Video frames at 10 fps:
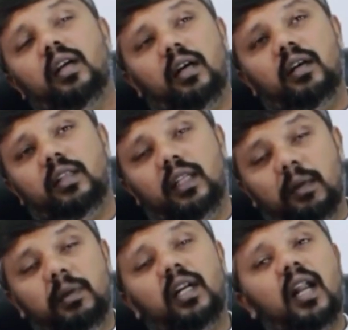the
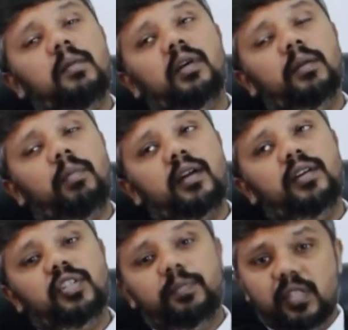limited liability
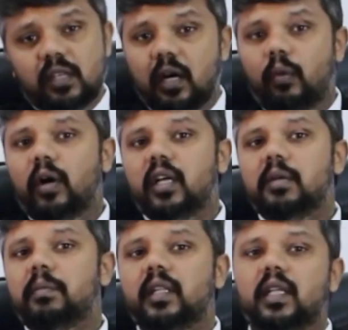partnership is
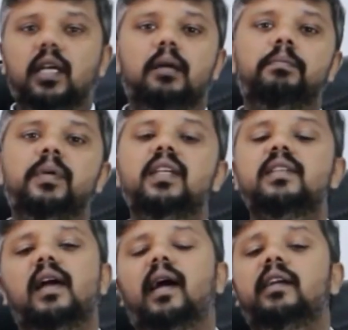governed by the
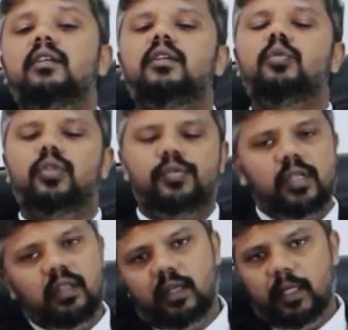Companies Act
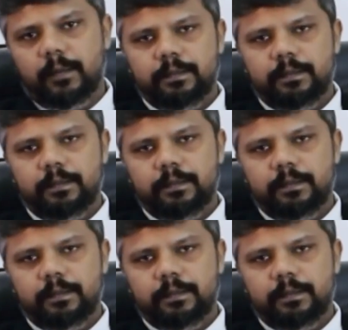2013.